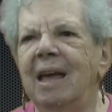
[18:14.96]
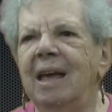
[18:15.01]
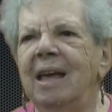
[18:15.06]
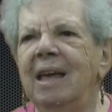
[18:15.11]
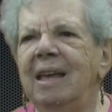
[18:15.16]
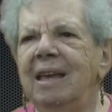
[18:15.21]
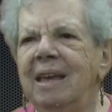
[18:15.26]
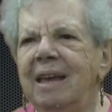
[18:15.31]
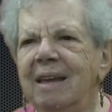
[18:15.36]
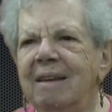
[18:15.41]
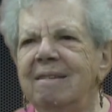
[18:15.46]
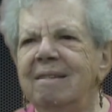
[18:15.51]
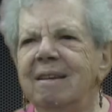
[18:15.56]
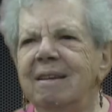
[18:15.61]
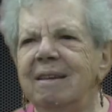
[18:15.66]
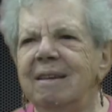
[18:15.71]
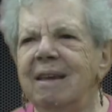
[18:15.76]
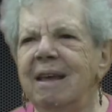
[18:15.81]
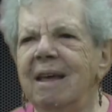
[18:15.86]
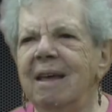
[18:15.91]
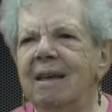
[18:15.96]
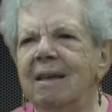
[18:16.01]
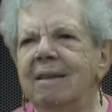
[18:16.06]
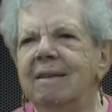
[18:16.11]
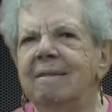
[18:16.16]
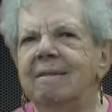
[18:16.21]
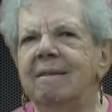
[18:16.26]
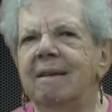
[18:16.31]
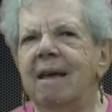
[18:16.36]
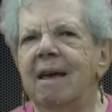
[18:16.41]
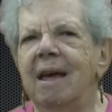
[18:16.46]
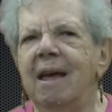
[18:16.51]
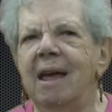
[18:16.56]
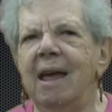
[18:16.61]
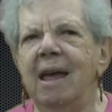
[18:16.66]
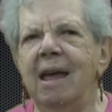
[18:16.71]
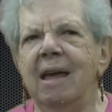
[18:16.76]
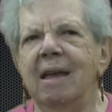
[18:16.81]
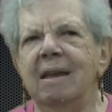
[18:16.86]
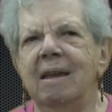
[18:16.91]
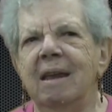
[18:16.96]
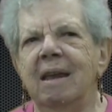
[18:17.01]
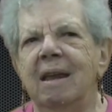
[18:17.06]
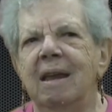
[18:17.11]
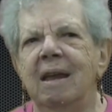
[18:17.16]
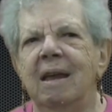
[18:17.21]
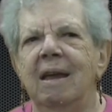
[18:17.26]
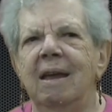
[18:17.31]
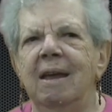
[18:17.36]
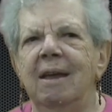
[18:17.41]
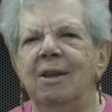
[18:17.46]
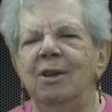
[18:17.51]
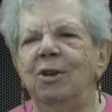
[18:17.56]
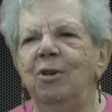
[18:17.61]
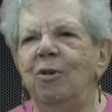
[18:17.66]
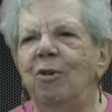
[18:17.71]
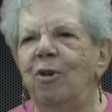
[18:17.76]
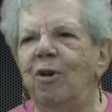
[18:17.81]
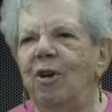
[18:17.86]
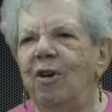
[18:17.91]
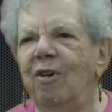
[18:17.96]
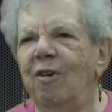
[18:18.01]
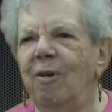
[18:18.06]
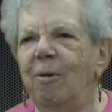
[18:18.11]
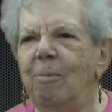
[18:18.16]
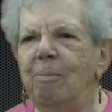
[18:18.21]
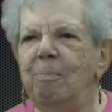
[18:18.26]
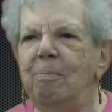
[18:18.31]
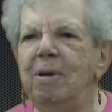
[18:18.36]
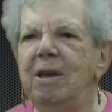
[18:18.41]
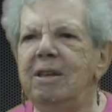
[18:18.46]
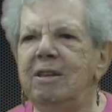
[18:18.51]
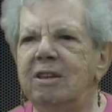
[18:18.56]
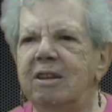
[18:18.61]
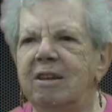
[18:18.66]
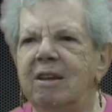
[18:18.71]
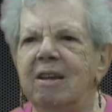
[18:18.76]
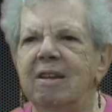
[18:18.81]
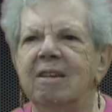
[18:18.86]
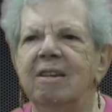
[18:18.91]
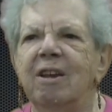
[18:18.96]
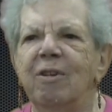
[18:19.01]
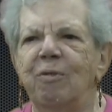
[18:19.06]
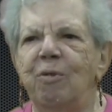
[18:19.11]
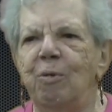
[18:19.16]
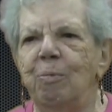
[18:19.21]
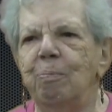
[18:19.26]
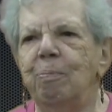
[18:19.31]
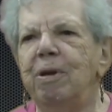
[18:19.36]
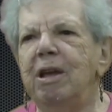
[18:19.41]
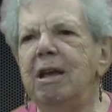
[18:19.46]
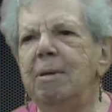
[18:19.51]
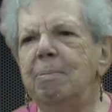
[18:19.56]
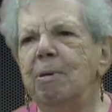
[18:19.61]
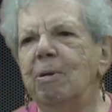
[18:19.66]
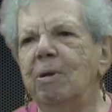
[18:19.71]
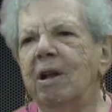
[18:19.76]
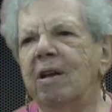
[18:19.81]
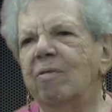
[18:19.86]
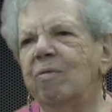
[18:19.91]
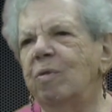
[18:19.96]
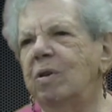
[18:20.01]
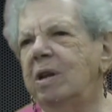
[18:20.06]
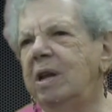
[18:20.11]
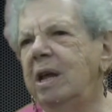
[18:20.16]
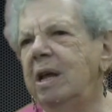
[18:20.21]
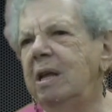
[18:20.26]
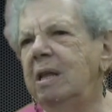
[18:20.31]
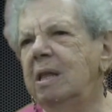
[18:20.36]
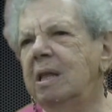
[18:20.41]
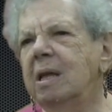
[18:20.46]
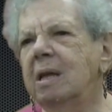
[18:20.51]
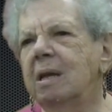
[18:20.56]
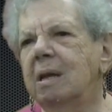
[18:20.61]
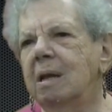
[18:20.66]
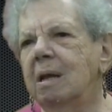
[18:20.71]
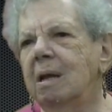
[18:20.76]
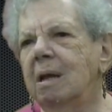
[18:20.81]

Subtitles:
Yes, it does. And you meet different people every day then.